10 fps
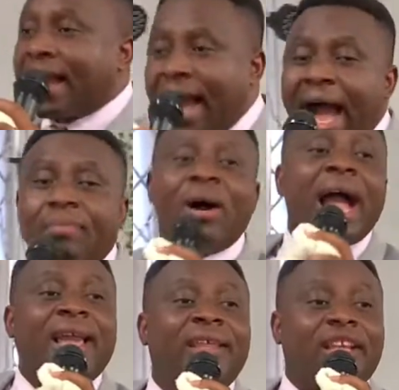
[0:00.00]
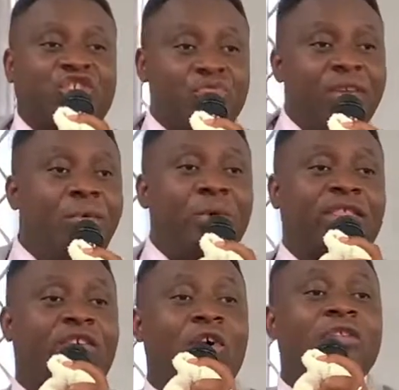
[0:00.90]
come against me
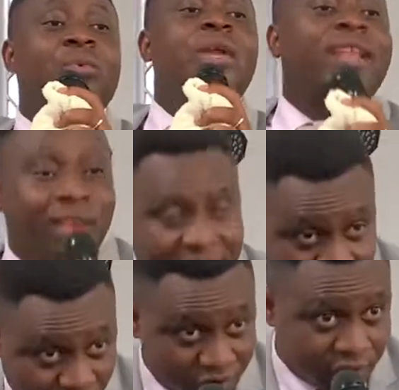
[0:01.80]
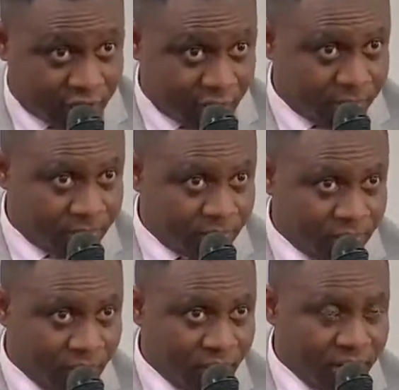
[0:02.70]
with God, we are the majority.
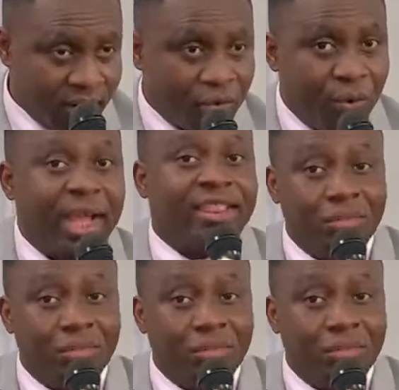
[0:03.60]
We are the